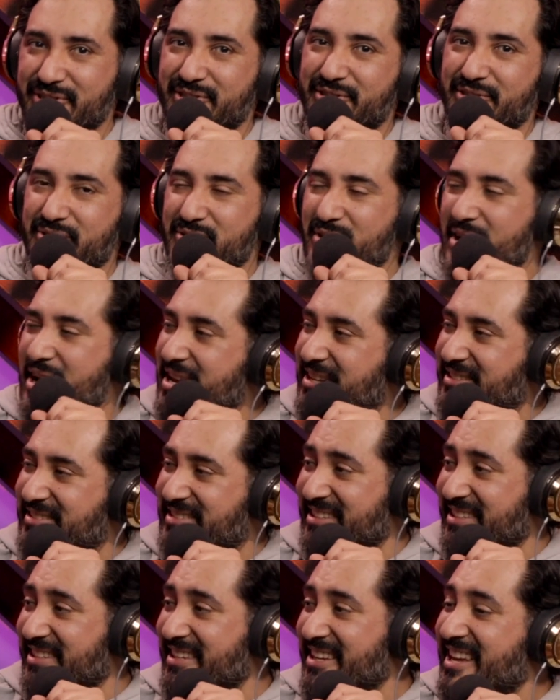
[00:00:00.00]

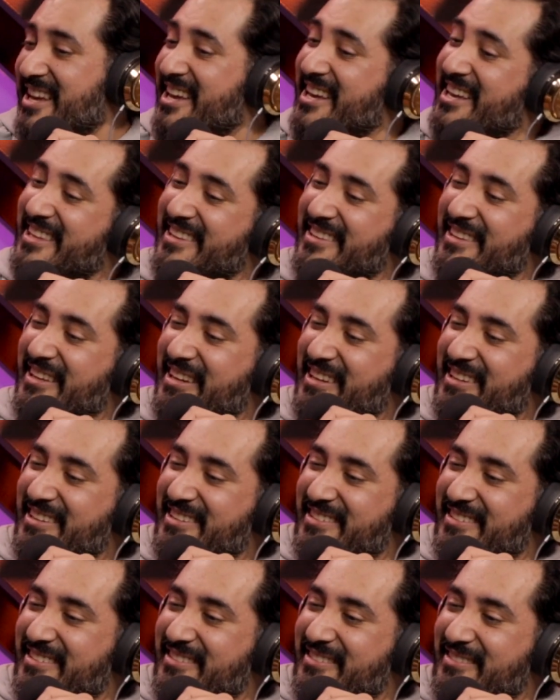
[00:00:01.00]
crazy. They
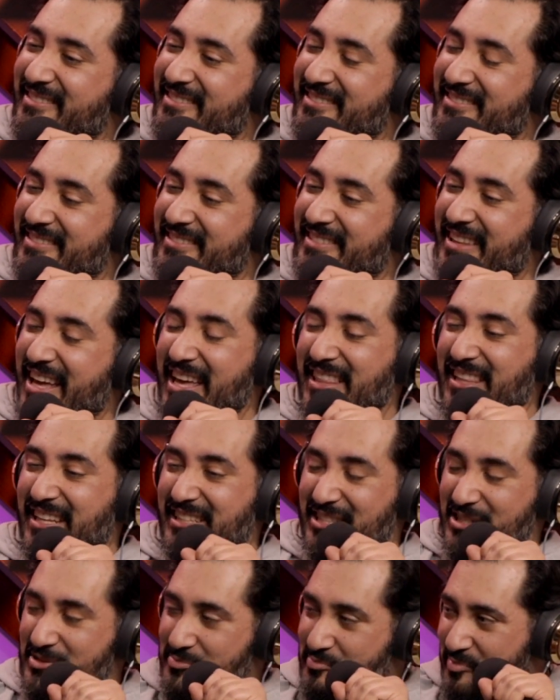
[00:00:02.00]
had
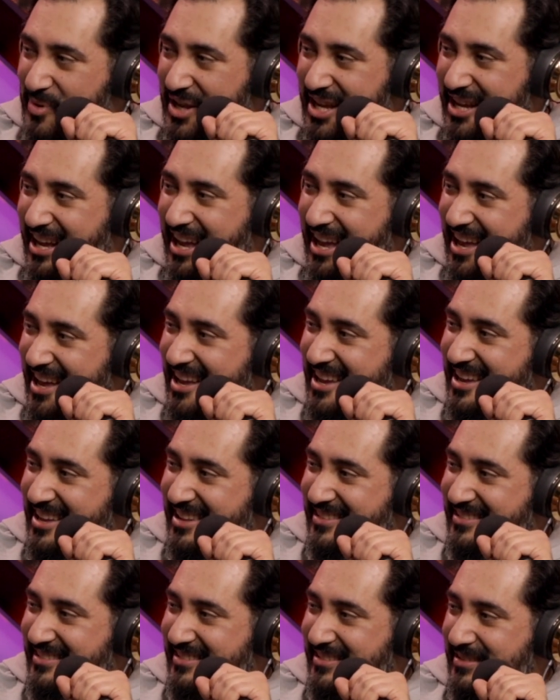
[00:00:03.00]
like this big
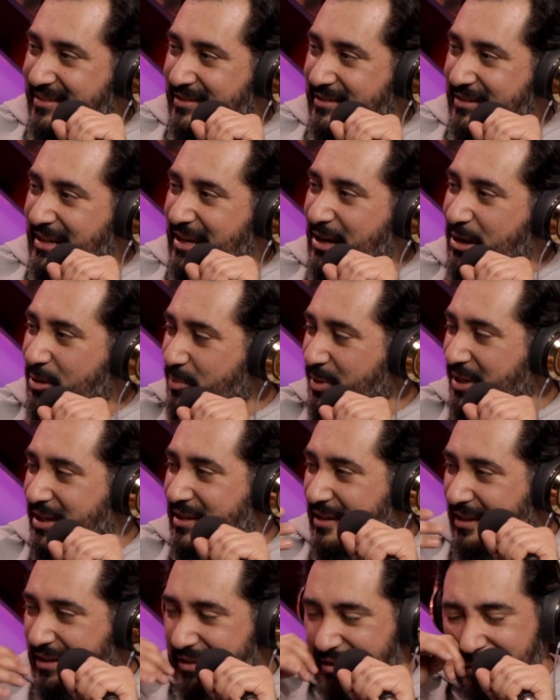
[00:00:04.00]
head, you know, but
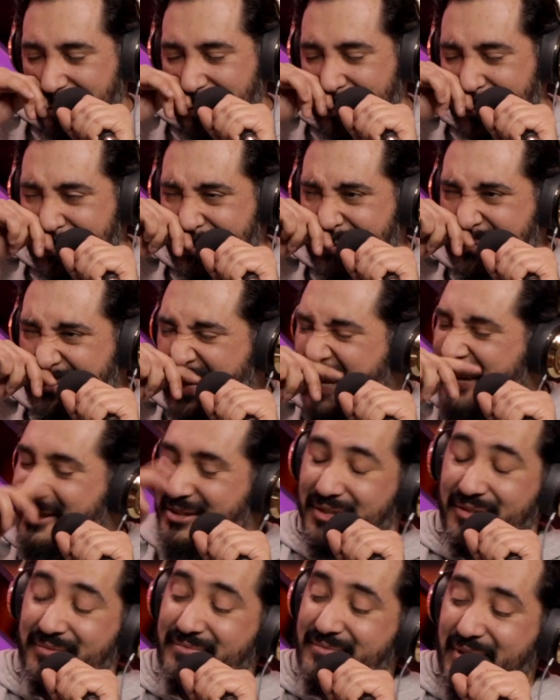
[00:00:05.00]
like I don't
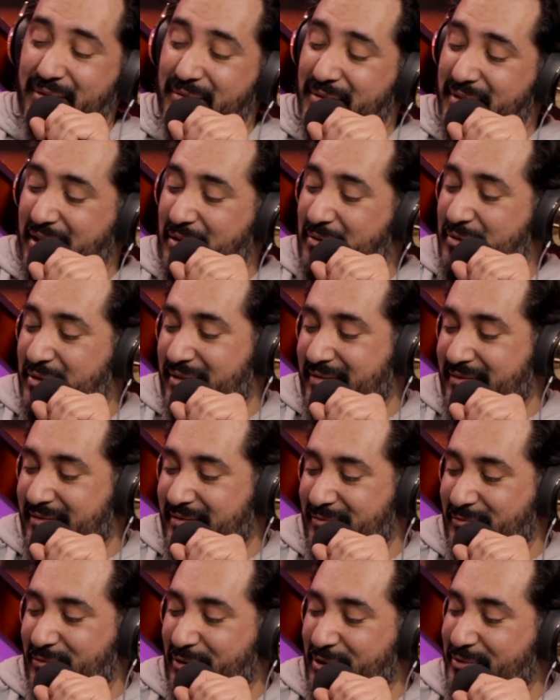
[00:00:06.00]
know. They were
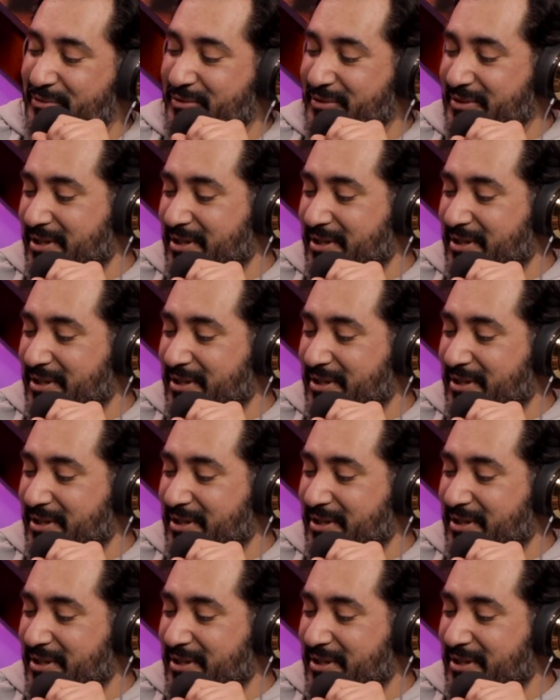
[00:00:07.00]
wonderful